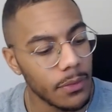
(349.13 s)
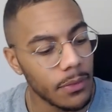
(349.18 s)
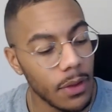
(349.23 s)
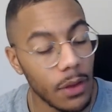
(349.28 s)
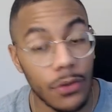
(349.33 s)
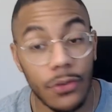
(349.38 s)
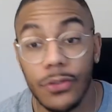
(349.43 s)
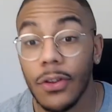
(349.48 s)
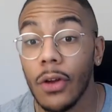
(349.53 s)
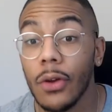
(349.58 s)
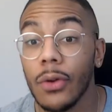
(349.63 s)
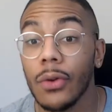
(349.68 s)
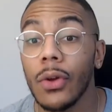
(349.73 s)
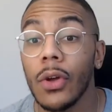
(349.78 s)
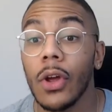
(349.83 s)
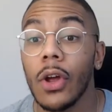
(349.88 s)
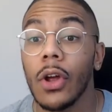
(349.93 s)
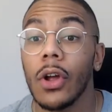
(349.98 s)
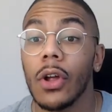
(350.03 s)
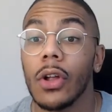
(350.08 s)
So
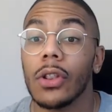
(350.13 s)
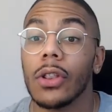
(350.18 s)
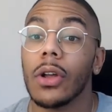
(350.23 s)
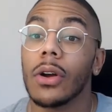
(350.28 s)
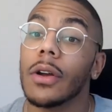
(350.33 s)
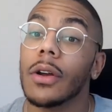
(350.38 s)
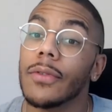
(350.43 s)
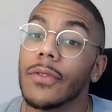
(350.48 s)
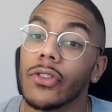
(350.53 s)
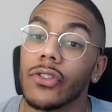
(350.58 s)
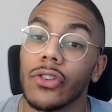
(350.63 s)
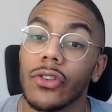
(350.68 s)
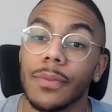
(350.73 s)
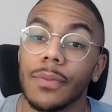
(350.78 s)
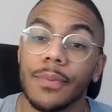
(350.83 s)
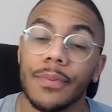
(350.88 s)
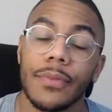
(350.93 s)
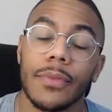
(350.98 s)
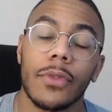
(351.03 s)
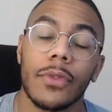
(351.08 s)
long overdue
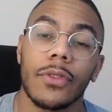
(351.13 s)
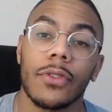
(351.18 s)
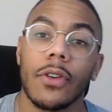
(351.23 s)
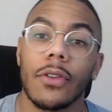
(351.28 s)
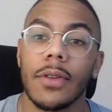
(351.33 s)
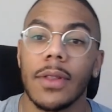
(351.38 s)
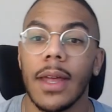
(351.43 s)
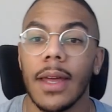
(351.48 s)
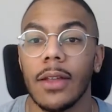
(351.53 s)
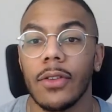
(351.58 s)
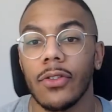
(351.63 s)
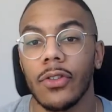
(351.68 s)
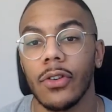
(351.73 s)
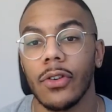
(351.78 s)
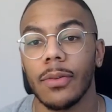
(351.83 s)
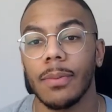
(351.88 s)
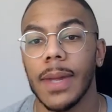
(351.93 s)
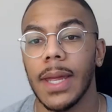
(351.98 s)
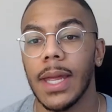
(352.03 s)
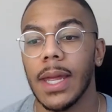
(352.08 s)
sorry that it
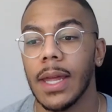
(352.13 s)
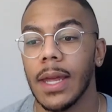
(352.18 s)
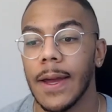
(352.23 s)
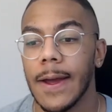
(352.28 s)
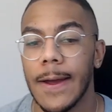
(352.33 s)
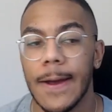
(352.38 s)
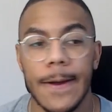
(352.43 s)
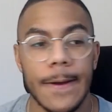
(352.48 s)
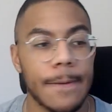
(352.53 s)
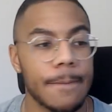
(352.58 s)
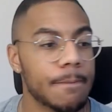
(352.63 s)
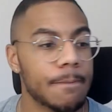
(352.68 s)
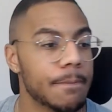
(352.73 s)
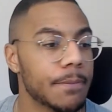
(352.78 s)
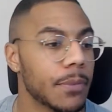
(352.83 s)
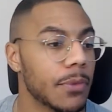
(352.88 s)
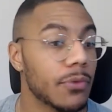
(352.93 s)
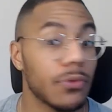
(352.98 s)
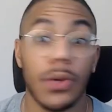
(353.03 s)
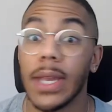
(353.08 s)
took me um,
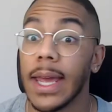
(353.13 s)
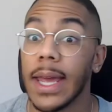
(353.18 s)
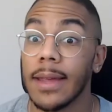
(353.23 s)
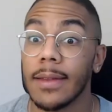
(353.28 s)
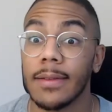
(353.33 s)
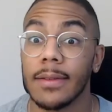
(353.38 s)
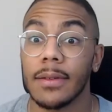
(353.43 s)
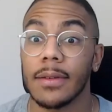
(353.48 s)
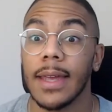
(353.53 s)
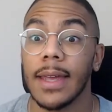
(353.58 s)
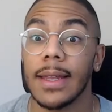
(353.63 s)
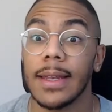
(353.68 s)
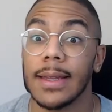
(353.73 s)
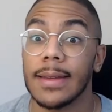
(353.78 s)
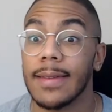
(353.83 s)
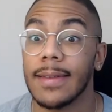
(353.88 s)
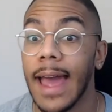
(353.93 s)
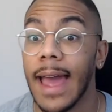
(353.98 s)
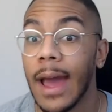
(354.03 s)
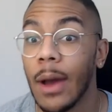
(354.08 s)
three days to get
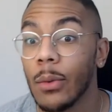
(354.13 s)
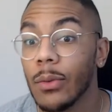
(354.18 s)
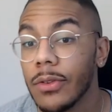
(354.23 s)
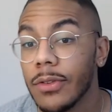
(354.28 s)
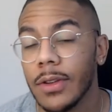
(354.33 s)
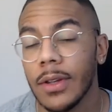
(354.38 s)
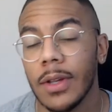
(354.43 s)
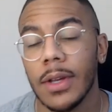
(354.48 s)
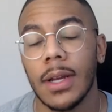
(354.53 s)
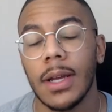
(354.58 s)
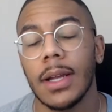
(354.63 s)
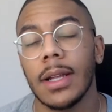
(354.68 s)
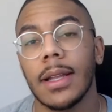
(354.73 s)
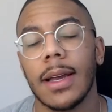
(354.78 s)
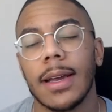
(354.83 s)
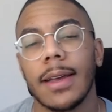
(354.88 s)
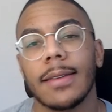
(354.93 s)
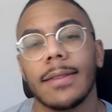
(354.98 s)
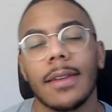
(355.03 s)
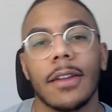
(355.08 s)
this out.
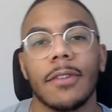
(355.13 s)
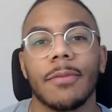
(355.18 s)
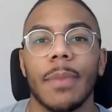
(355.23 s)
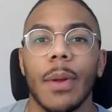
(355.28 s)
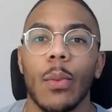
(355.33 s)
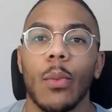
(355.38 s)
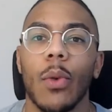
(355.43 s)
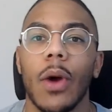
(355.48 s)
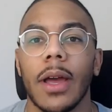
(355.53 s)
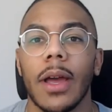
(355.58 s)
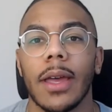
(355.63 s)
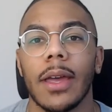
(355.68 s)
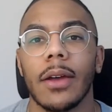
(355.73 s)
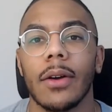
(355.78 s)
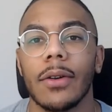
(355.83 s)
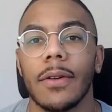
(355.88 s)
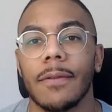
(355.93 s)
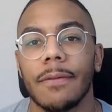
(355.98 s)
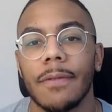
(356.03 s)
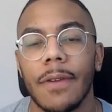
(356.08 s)
Like I said, I've been working on
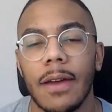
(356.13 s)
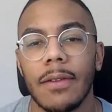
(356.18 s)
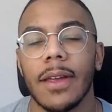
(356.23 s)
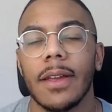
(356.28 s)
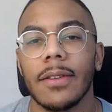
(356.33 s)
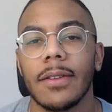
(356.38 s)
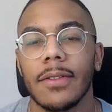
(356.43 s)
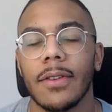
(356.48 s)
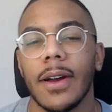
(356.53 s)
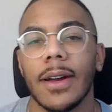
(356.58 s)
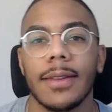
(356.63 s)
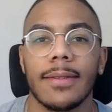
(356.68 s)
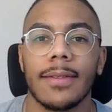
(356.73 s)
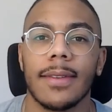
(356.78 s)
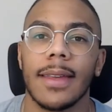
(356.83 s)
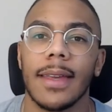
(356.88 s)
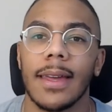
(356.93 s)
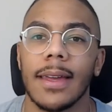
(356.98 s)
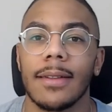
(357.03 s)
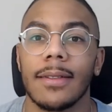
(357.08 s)
a very
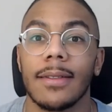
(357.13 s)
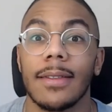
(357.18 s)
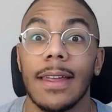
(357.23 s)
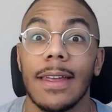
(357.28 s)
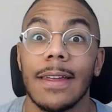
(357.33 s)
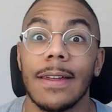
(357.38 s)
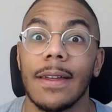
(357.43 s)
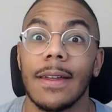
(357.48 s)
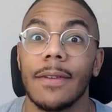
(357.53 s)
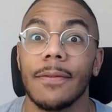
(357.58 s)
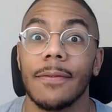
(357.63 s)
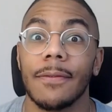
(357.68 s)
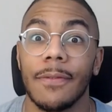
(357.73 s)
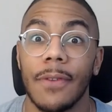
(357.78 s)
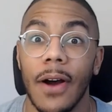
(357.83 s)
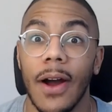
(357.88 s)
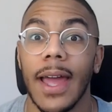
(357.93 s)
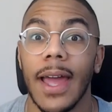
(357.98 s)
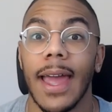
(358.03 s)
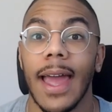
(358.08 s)
exciting DeFi
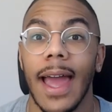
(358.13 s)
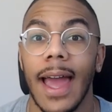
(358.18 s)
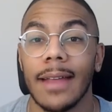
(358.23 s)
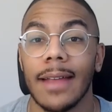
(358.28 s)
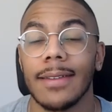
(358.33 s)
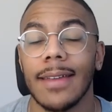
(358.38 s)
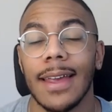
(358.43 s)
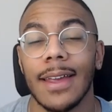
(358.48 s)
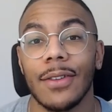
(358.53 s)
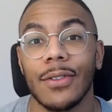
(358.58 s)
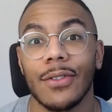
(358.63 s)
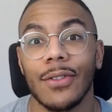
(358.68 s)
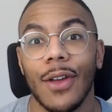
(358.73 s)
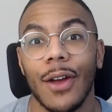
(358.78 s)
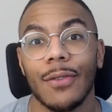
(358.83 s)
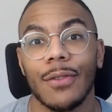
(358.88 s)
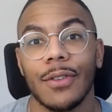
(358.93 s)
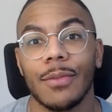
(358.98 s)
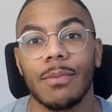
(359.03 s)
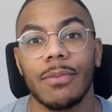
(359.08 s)
as a
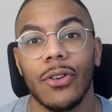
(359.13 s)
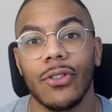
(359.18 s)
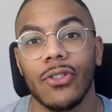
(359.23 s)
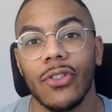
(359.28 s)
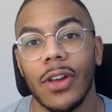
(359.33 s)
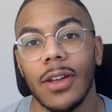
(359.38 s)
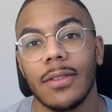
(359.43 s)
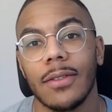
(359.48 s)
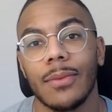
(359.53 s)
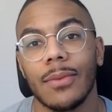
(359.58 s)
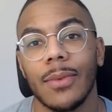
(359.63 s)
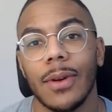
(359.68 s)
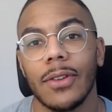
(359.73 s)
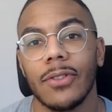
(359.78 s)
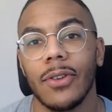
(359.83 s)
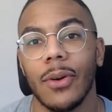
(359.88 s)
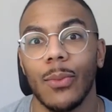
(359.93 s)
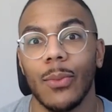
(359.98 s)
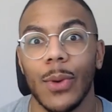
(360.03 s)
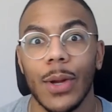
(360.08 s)
service project, which
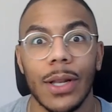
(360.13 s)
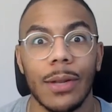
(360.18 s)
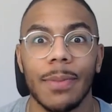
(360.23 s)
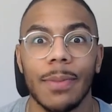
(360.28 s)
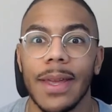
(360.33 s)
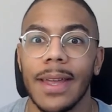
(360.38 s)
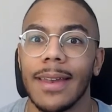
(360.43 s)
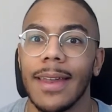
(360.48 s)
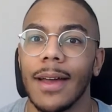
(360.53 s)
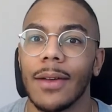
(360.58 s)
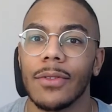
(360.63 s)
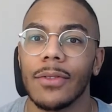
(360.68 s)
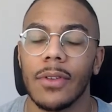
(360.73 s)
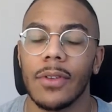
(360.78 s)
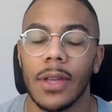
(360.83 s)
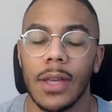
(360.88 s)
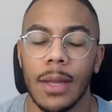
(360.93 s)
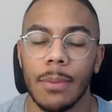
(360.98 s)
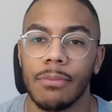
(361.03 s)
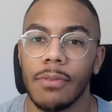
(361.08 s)
I will be
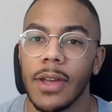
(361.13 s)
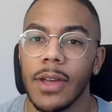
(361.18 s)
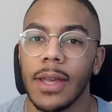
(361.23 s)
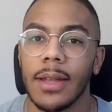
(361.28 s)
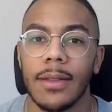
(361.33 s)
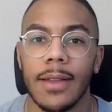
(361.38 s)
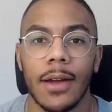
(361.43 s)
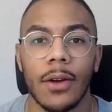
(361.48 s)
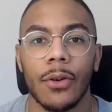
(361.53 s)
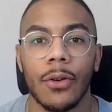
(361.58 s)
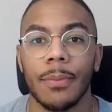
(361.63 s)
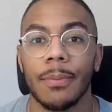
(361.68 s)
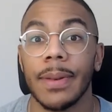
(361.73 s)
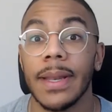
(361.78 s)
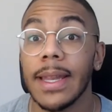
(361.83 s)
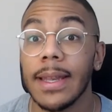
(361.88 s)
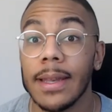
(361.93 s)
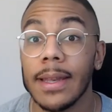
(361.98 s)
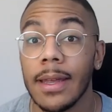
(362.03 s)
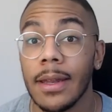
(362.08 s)
announcing and breaking down
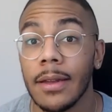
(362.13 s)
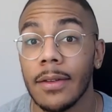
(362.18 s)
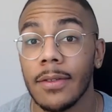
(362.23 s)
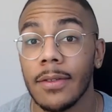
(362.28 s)
completely in its